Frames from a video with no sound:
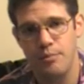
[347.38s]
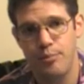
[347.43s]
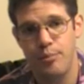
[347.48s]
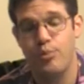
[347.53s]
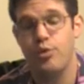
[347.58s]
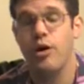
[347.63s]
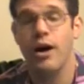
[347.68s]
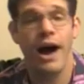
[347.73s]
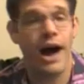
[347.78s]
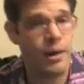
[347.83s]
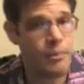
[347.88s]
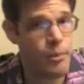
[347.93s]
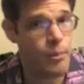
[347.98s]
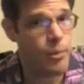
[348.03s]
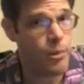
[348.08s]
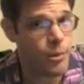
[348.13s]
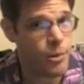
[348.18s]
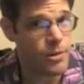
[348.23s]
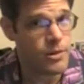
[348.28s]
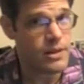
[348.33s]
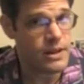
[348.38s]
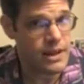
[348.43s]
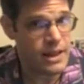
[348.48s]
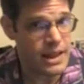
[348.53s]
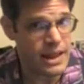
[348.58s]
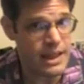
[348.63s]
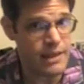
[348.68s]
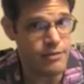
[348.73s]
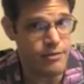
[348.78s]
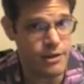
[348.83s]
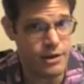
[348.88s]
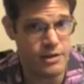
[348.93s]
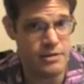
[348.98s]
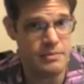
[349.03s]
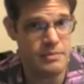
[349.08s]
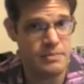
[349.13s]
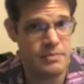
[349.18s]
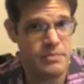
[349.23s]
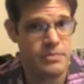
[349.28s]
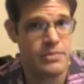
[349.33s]
probable even,
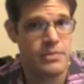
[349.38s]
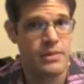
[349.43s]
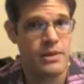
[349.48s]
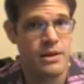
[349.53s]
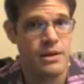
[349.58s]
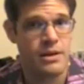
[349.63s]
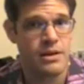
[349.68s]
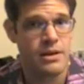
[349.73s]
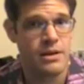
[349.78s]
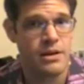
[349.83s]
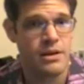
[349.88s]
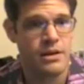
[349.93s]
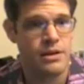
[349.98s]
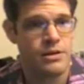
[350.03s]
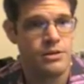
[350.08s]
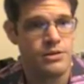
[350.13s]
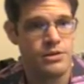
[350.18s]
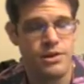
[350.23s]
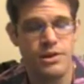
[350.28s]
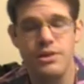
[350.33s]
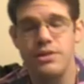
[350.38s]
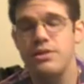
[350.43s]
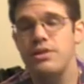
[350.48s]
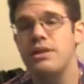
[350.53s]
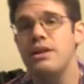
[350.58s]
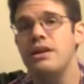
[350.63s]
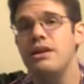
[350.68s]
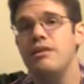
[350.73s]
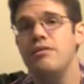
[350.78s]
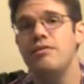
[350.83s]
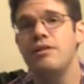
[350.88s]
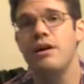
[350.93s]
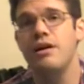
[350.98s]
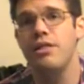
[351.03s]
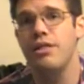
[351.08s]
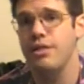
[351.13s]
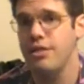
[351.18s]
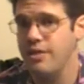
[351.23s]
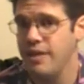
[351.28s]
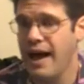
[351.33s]
to live a
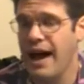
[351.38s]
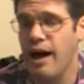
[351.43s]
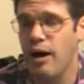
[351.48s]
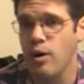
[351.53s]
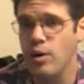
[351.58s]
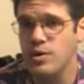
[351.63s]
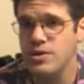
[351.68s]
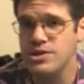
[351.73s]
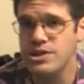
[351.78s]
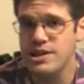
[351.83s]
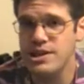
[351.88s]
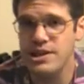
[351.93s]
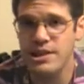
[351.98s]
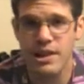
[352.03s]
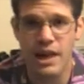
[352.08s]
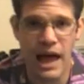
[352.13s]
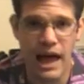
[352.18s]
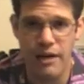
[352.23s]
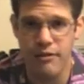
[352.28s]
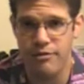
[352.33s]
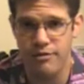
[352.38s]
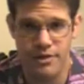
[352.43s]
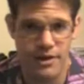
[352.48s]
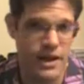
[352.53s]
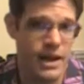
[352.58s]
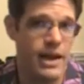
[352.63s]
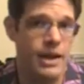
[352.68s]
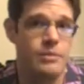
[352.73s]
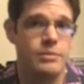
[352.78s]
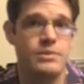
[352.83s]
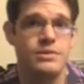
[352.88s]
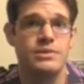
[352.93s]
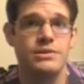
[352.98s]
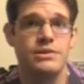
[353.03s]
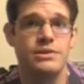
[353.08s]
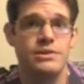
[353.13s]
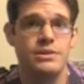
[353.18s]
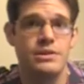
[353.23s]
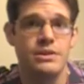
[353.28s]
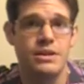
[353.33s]
thousand
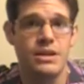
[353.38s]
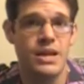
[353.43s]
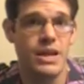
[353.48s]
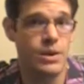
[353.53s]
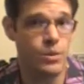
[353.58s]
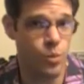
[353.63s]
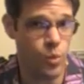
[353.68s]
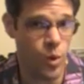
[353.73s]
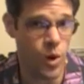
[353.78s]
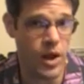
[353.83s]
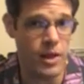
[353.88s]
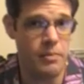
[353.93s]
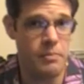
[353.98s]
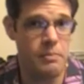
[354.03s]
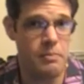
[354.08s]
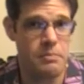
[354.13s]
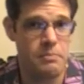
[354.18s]
lifetimes in one.